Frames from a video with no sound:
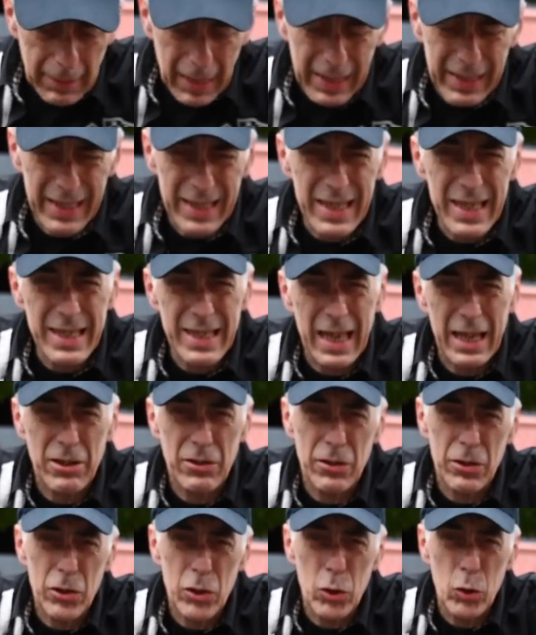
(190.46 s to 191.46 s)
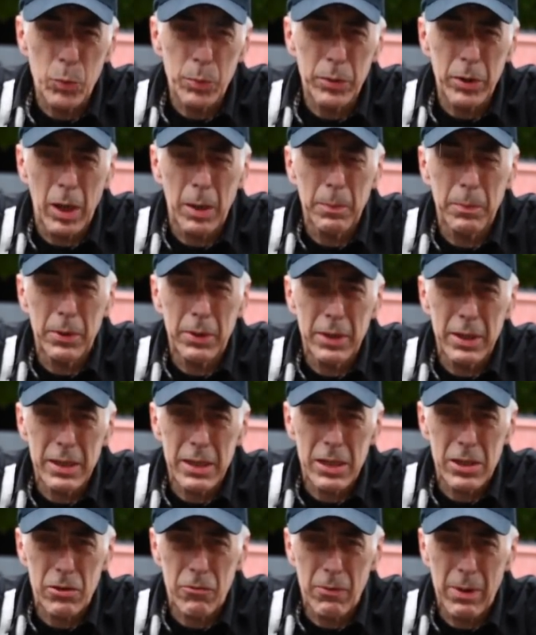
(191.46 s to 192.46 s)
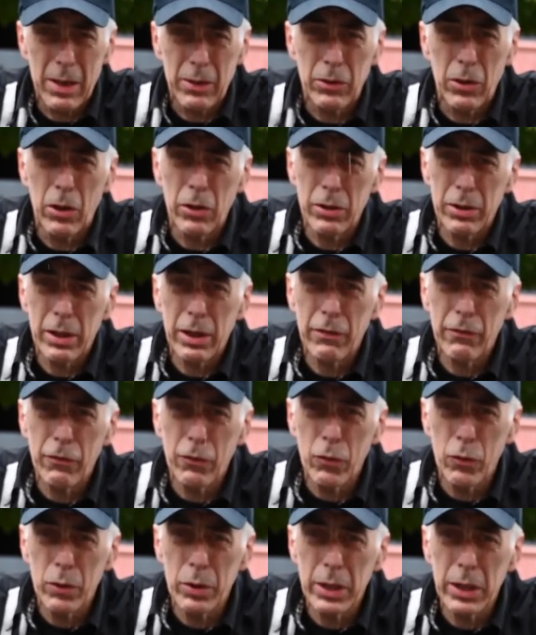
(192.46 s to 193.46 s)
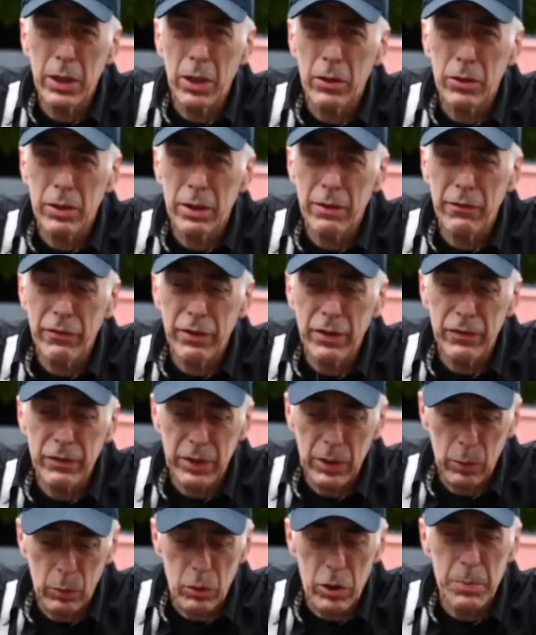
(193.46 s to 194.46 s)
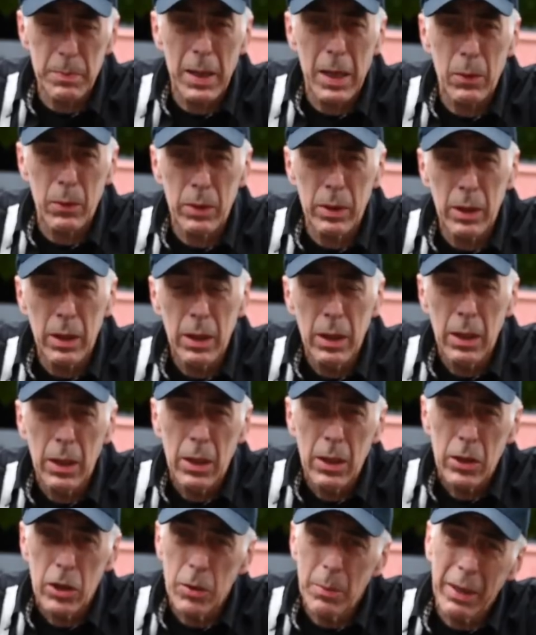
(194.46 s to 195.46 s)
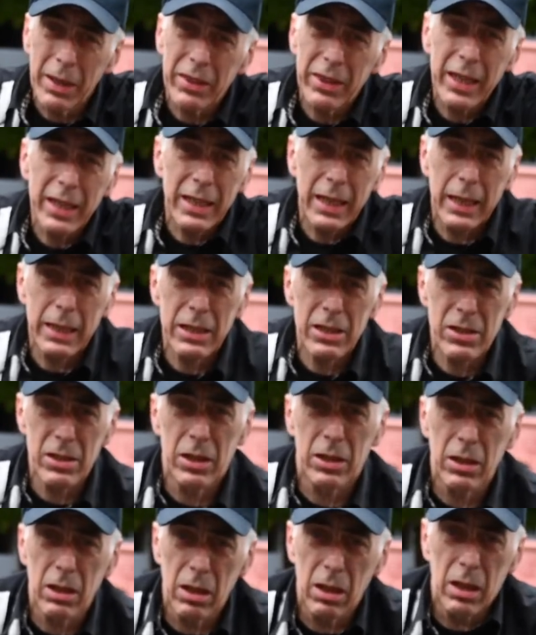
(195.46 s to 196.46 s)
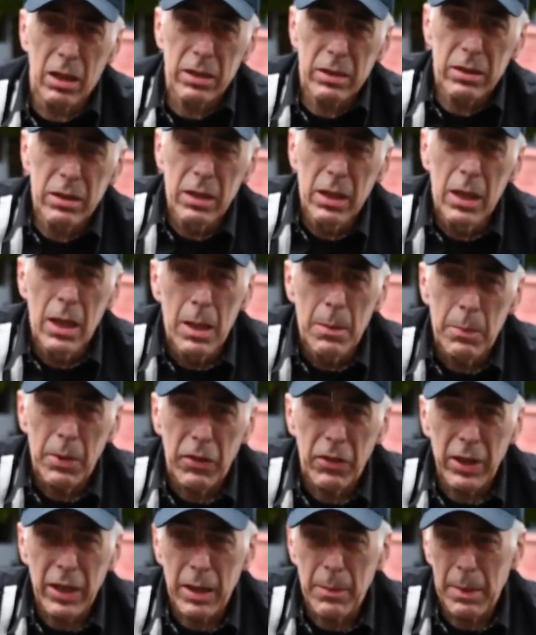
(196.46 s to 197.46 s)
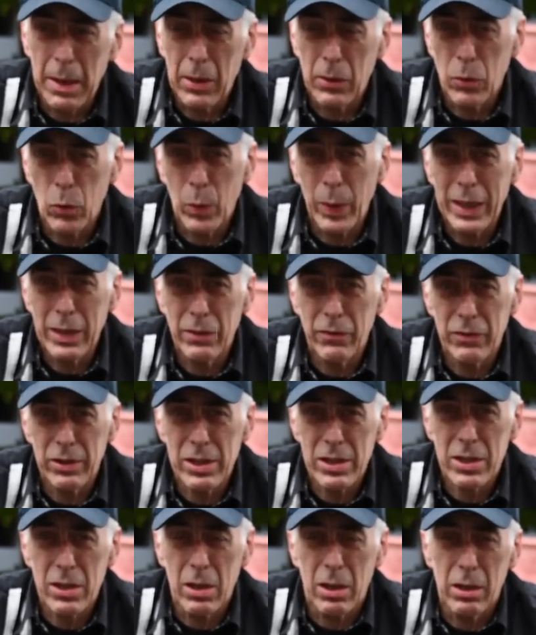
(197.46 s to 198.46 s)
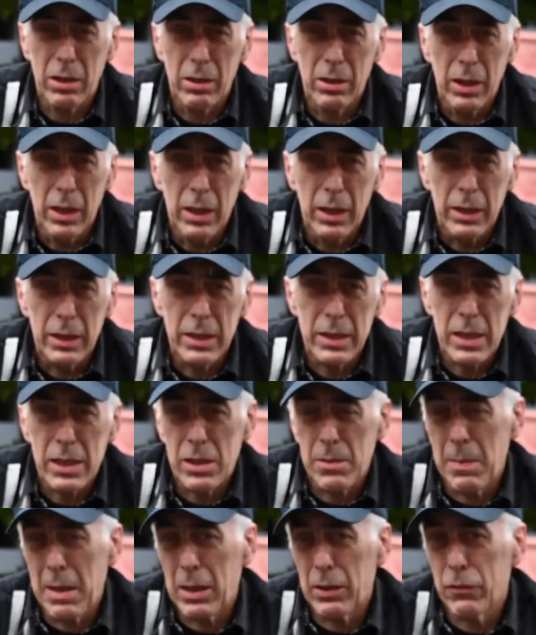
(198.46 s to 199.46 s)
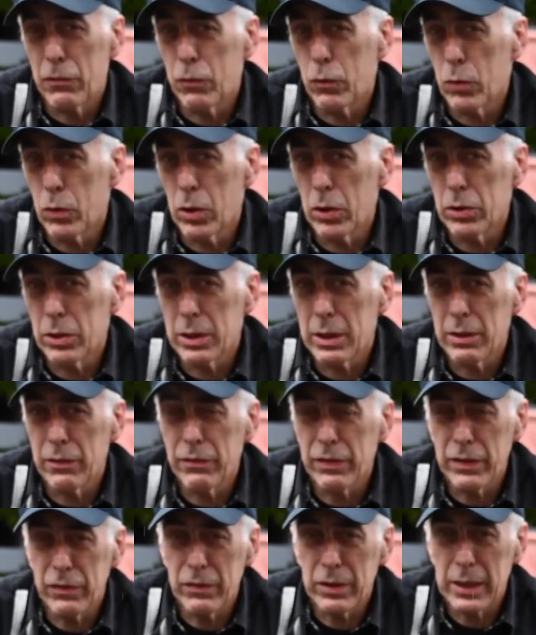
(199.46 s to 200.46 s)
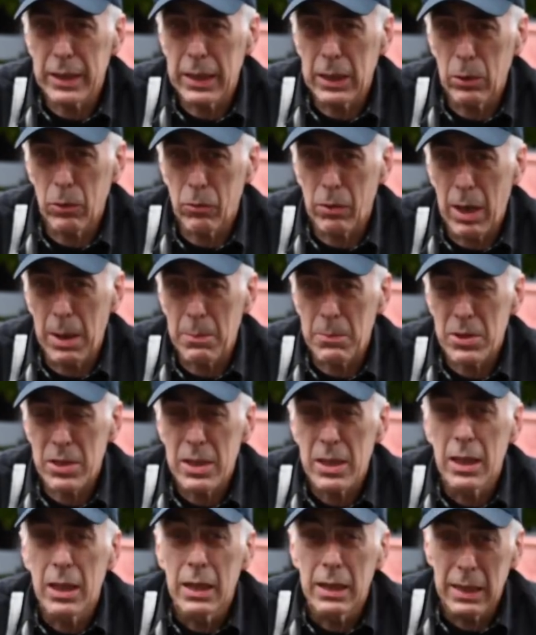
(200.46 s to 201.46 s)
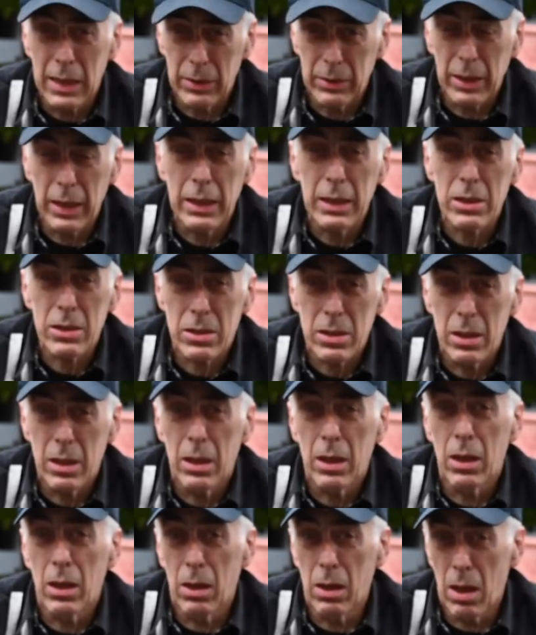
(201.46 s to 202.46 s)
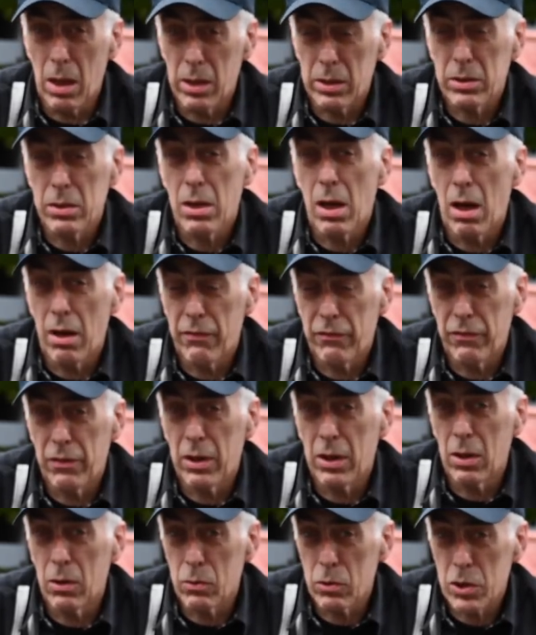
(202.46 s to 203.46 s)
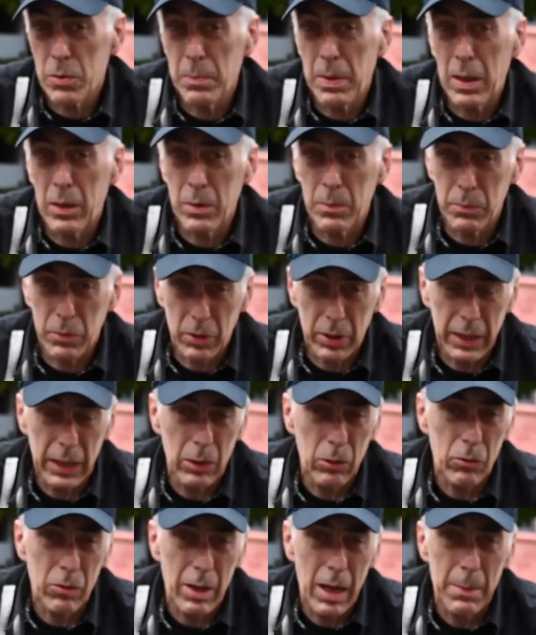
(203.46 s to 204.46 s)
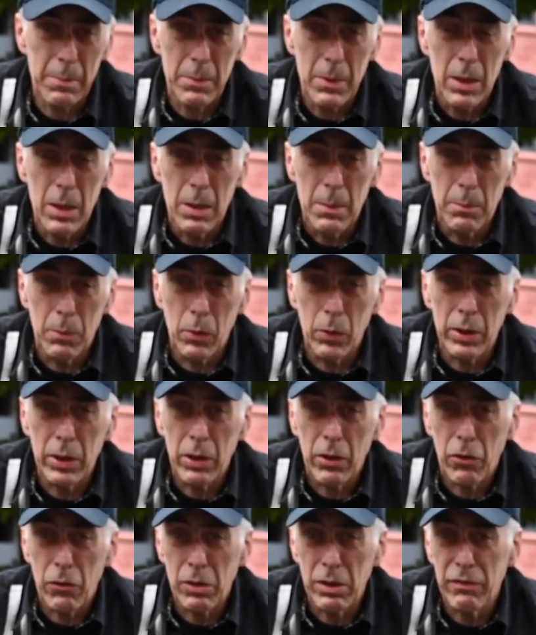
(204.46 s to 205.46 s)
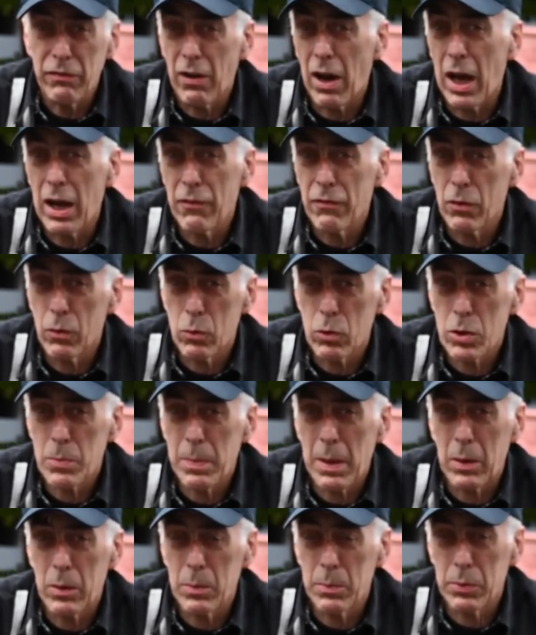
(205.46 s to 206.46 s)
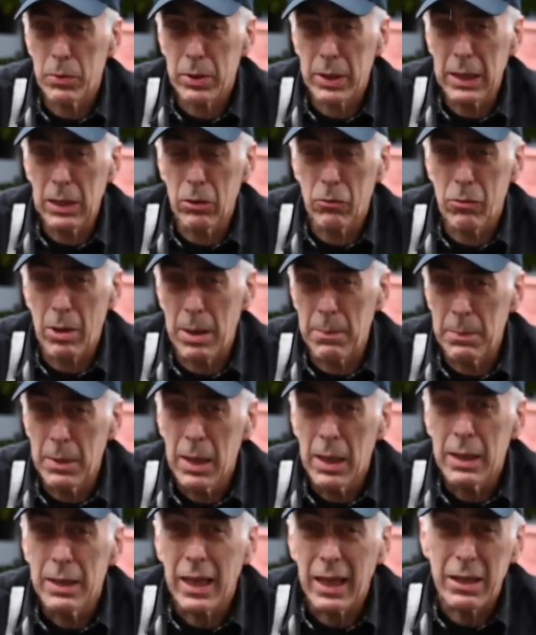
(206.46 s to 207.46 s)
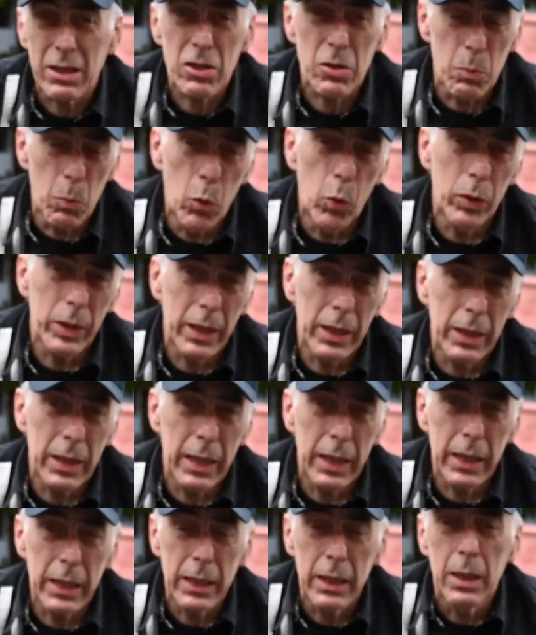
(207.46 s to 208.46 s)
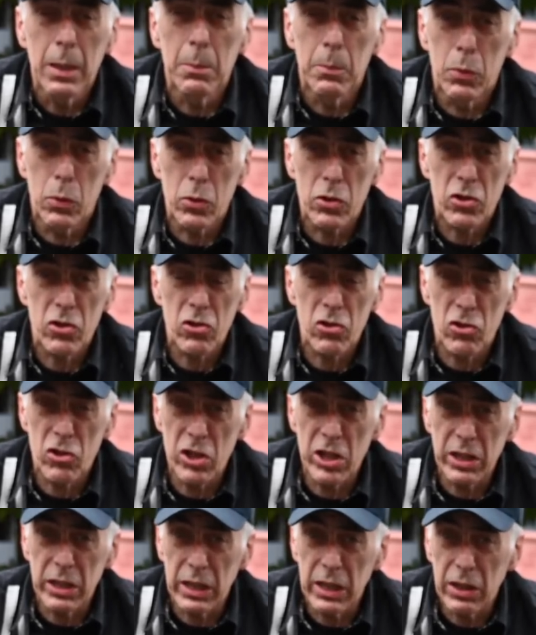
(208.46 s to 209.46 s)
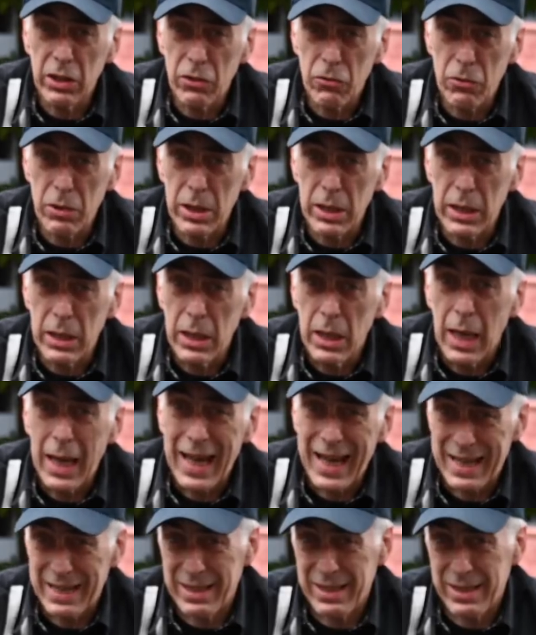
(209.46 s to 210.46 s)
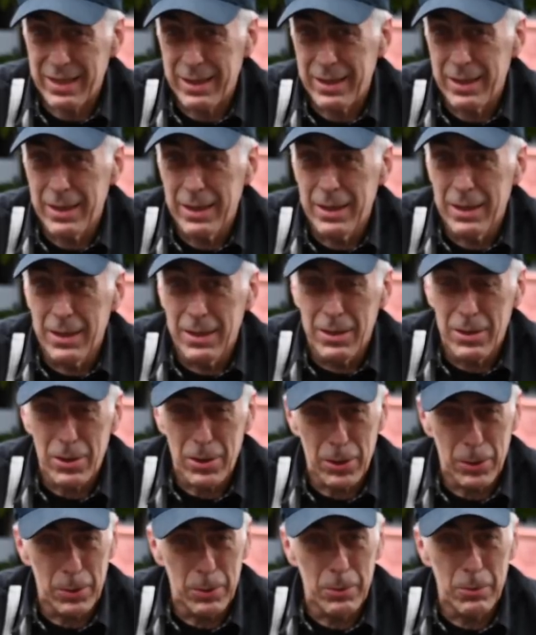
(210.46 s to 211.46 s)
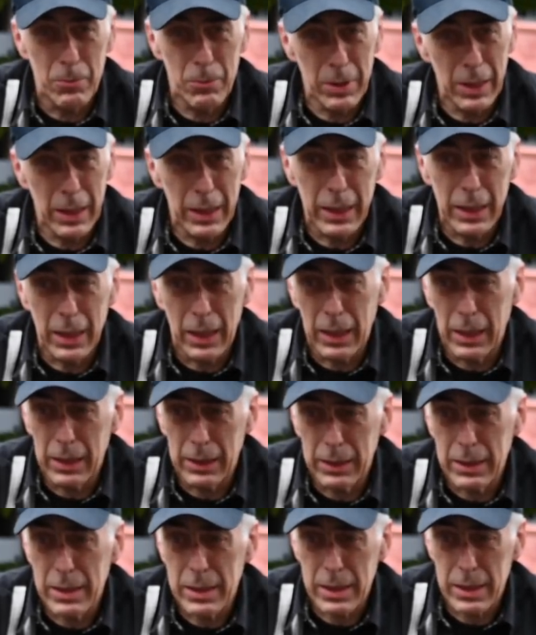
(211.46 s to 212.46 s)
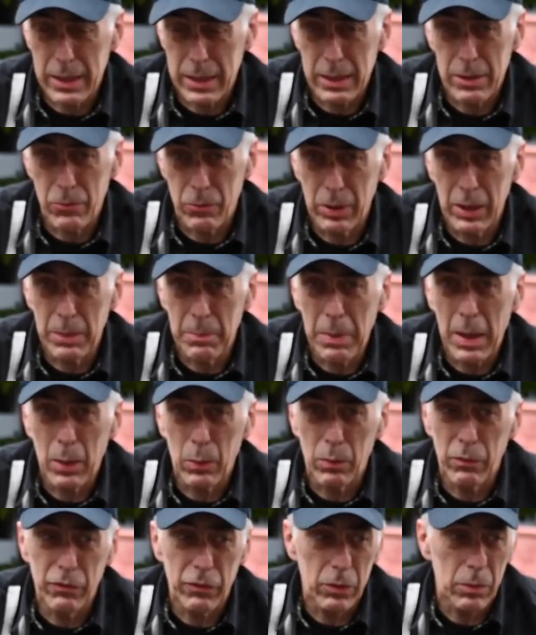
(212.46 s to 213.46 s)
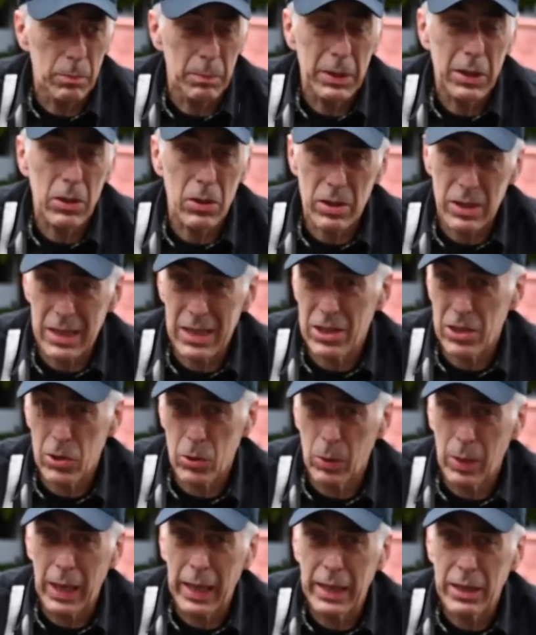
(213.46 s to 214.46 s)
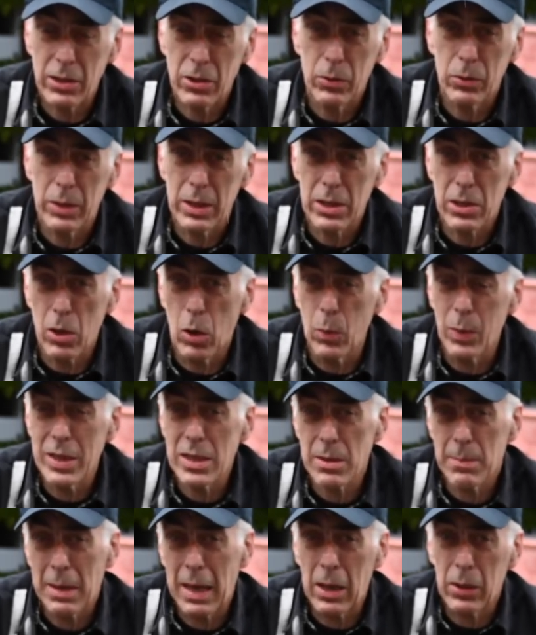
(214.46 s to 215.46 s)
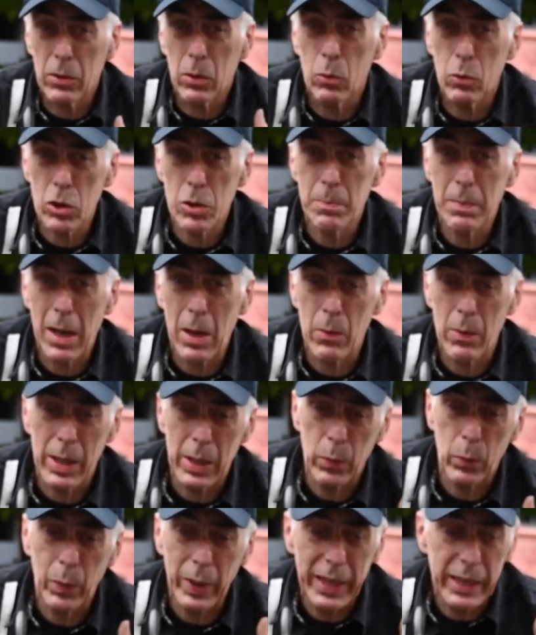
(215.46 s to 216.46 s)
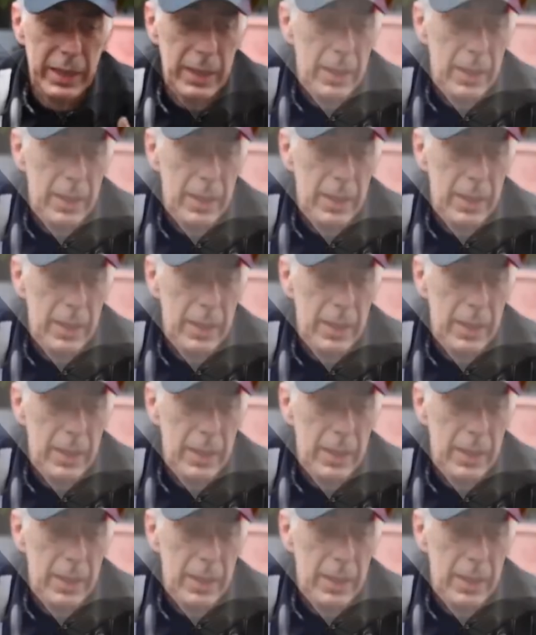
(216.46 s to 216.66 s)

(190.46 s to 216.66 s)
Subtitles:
This is actually souped up, but this is around 140, 150 horsepower. You might think that is not a lot, but think about the weight of this car. This is about 450 kilograms. Now that is a lot of horsepower per kilogram, 0.35 horsepower per kilogram. That is more than a Porsche GT3 S. So really, this is really powerful because it's so light. So it's always about horsepower and weight.